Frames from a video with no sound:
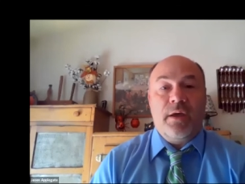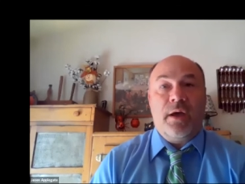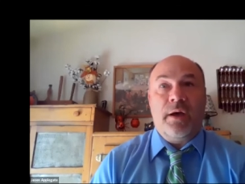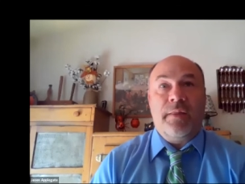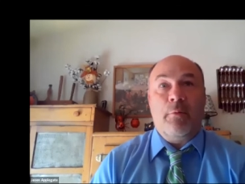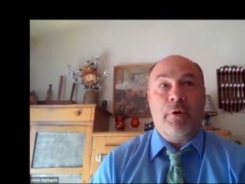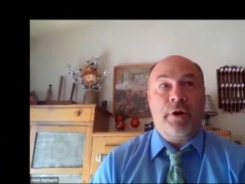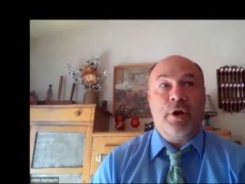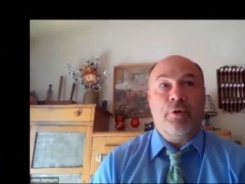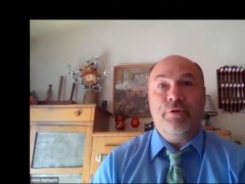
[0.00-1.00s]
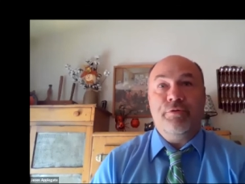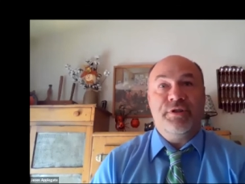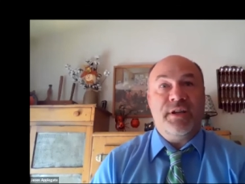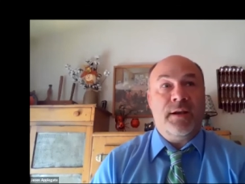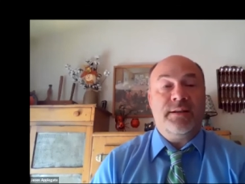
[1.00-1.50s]
uh, they want to know
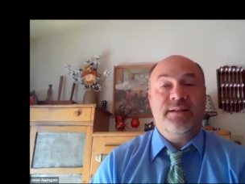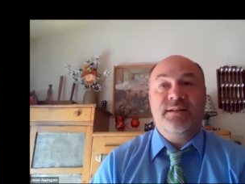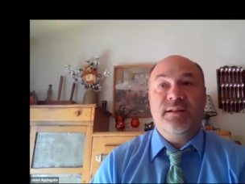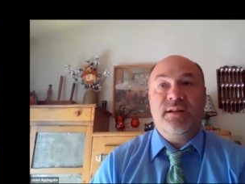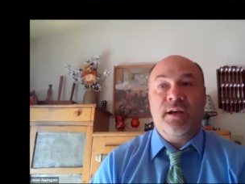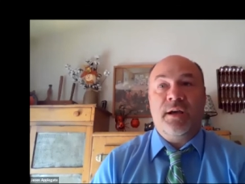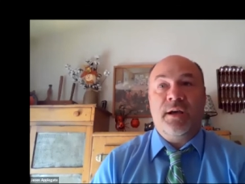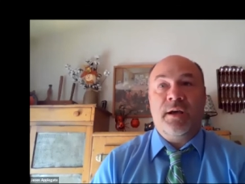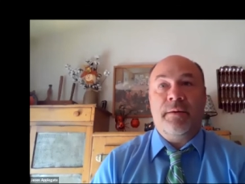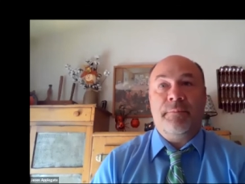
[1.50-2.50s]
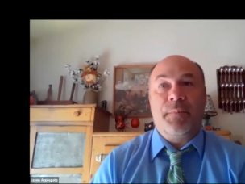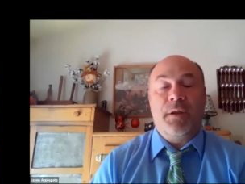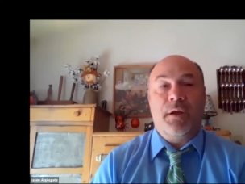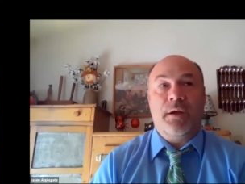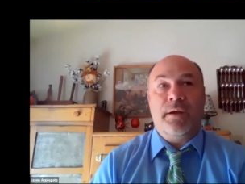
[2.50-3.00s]
who's in it um,
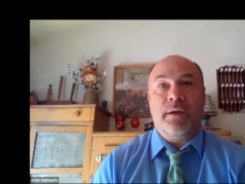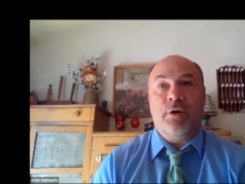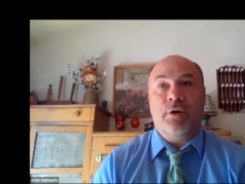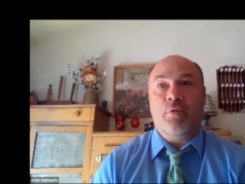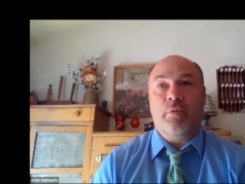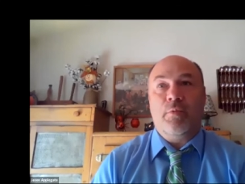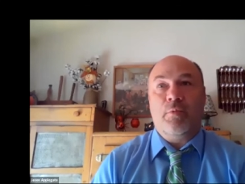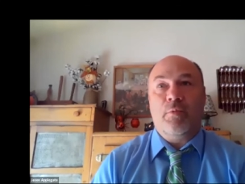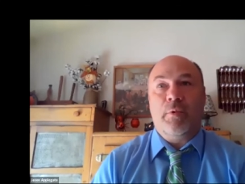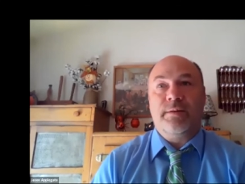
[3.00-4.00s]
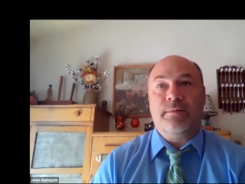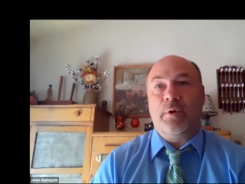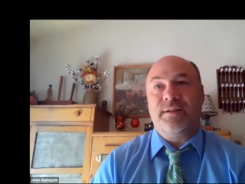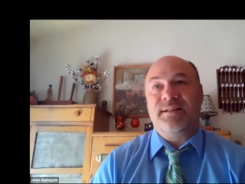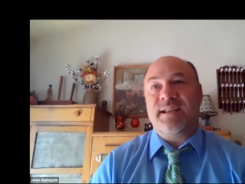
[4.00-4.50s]
you know what
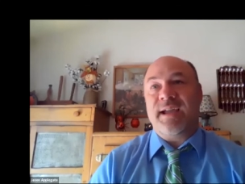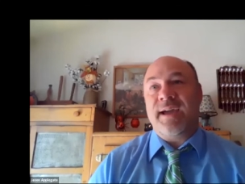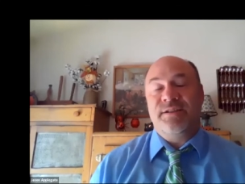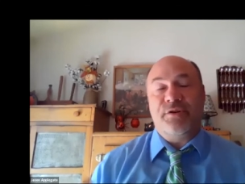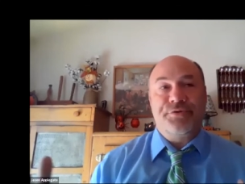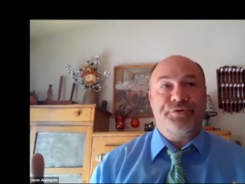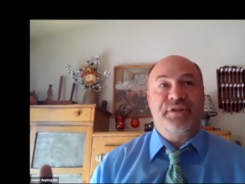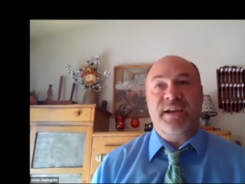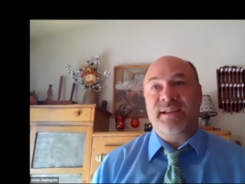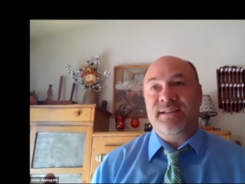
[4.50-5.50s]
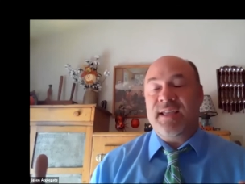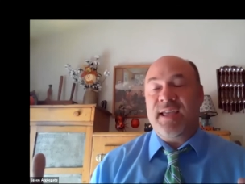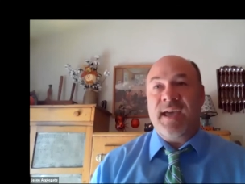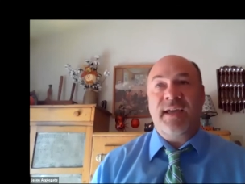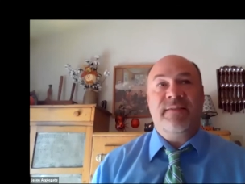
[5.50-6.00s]
what status social status they
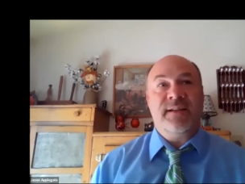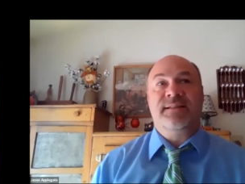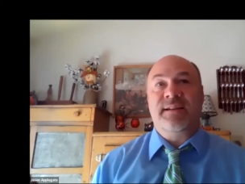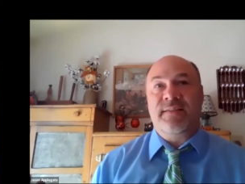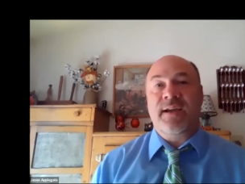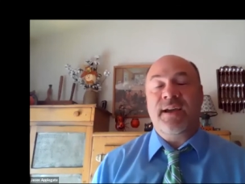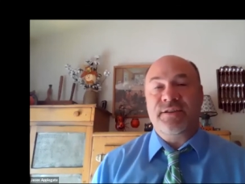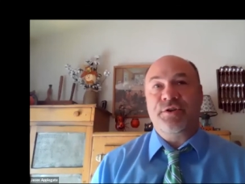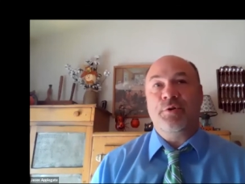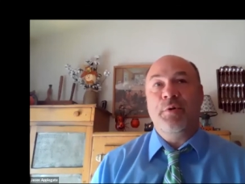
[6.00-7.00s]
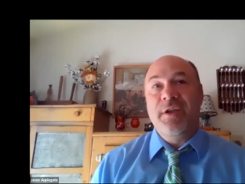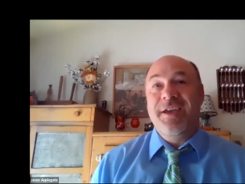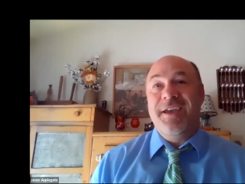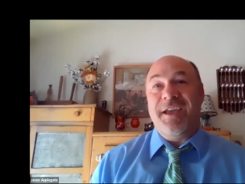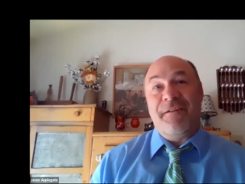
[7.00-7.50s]
had things like that so
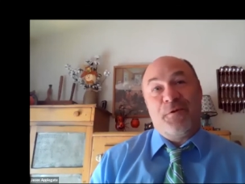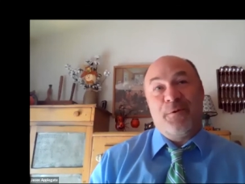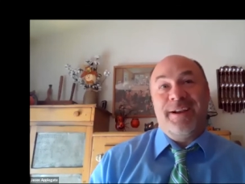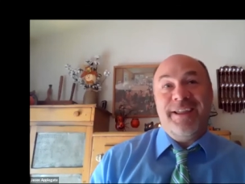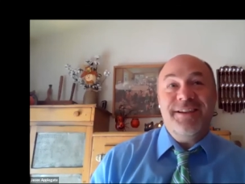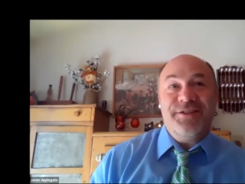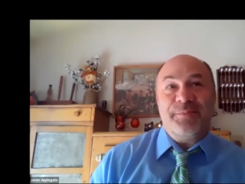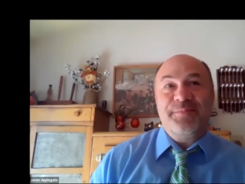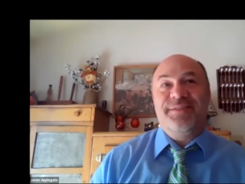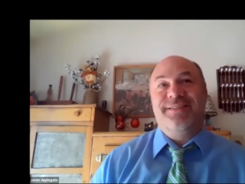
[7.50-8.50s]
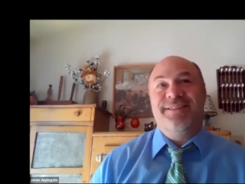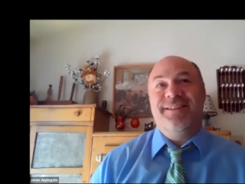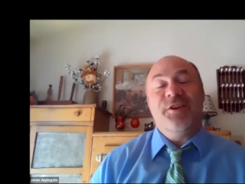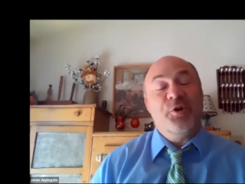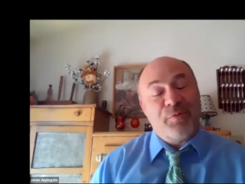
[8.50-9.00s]
if you're in egypt
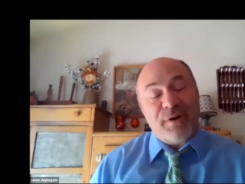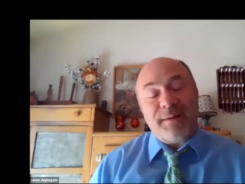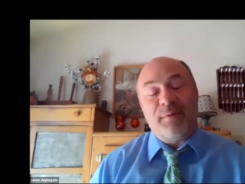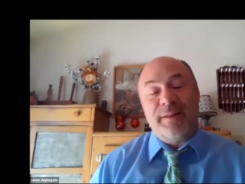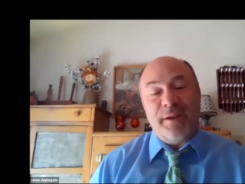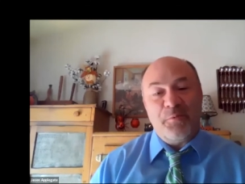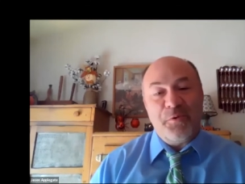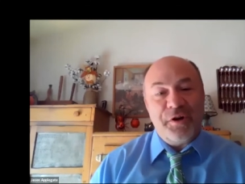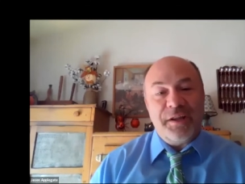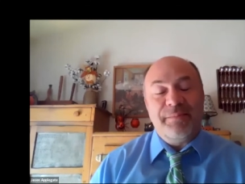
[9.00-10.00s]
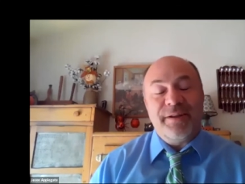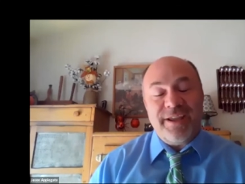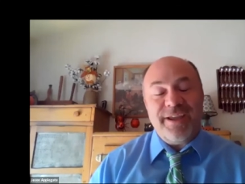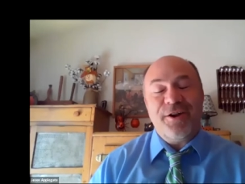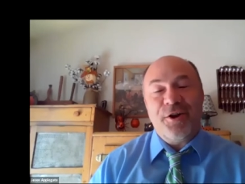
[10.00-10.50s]
you probably would but
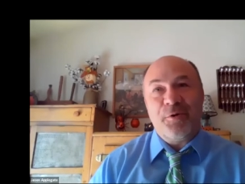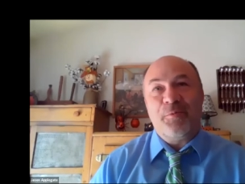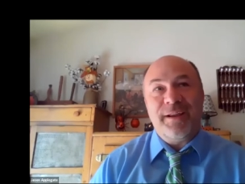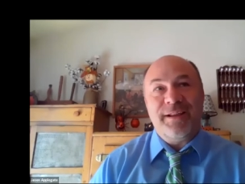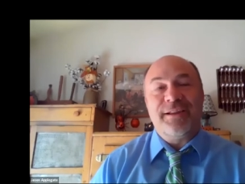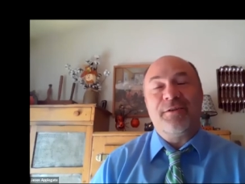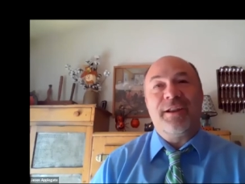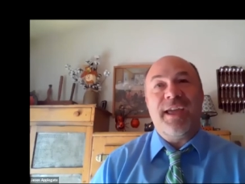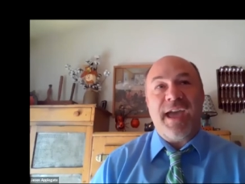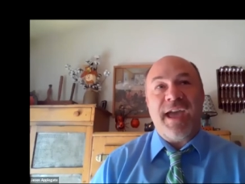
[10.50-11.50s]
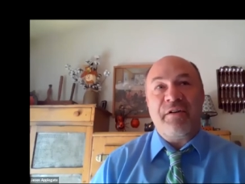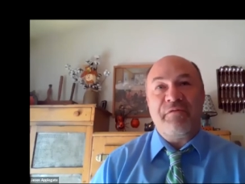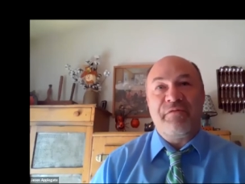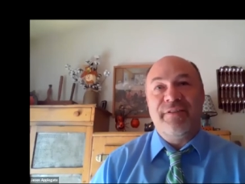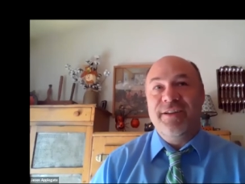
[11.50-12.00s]
here we literally
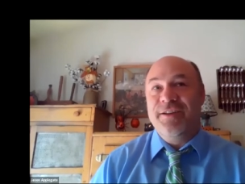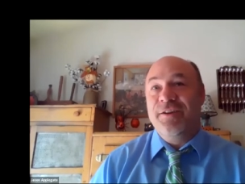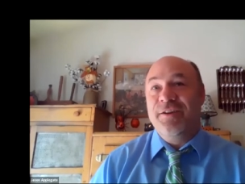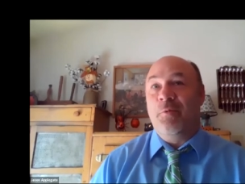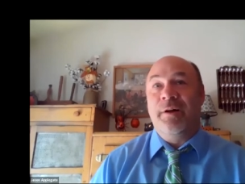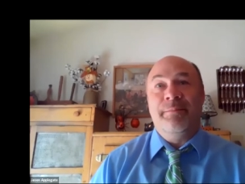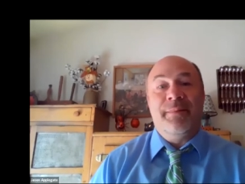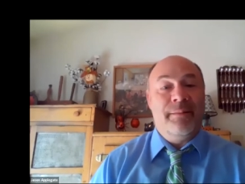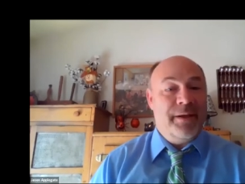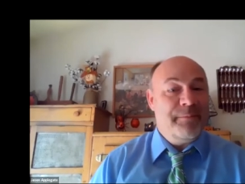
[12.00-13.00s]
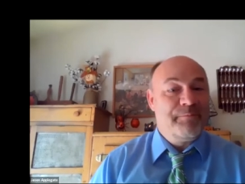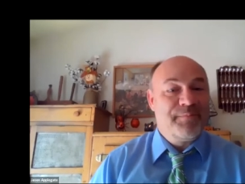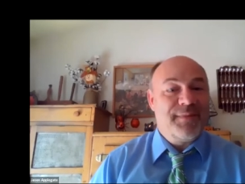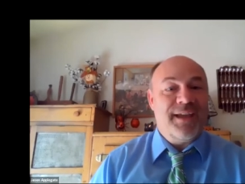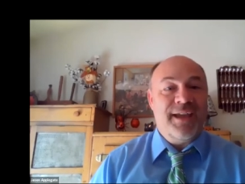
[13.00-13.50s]
have one mummy
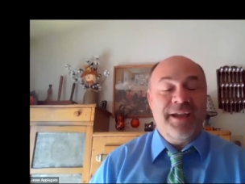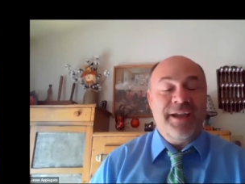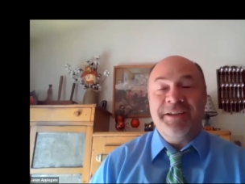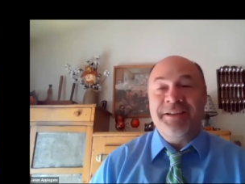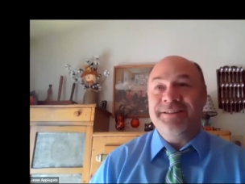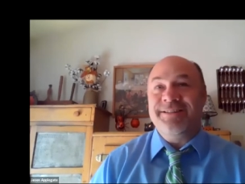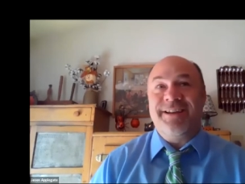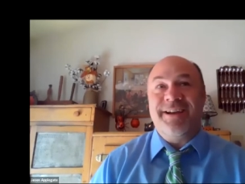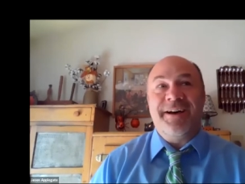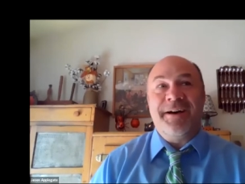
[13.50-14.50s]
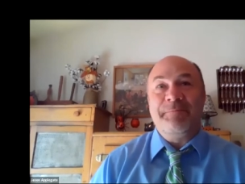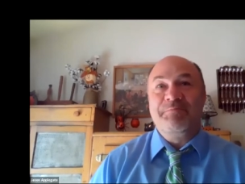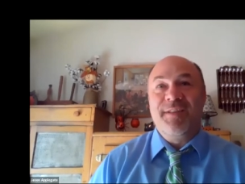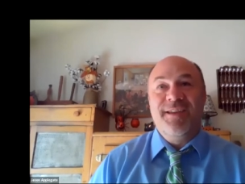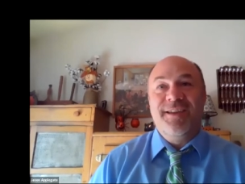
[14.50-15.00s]
and uh,
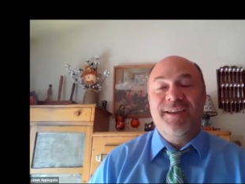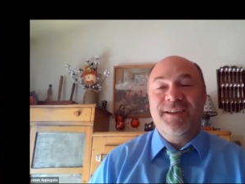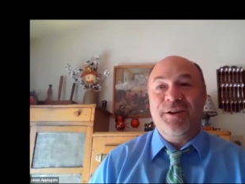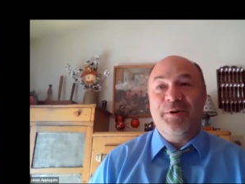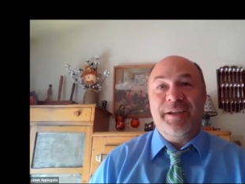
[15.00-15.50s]
you know